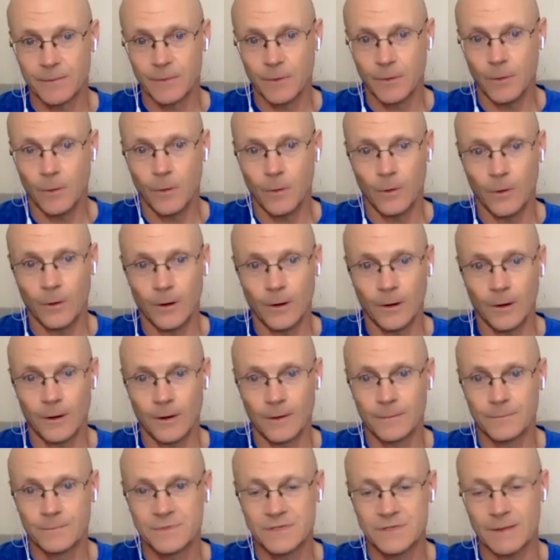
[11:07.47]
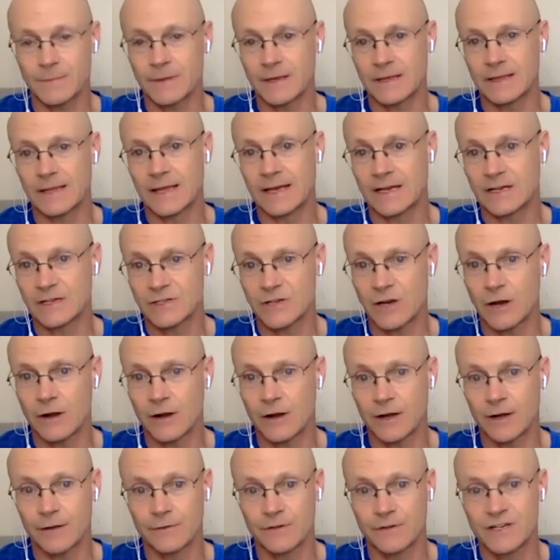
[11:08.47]
or something like a
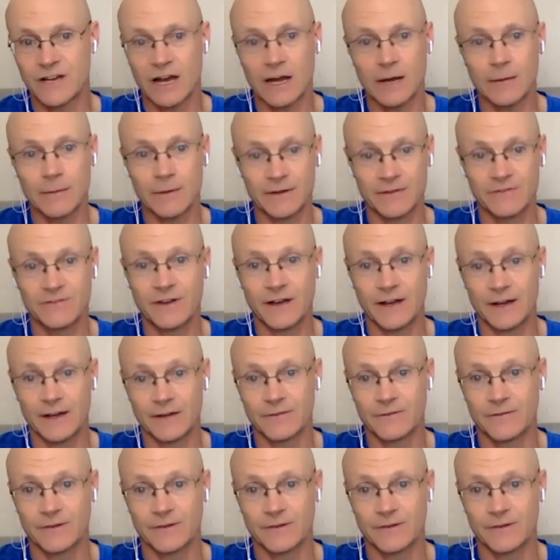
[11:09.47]
target retirement fund,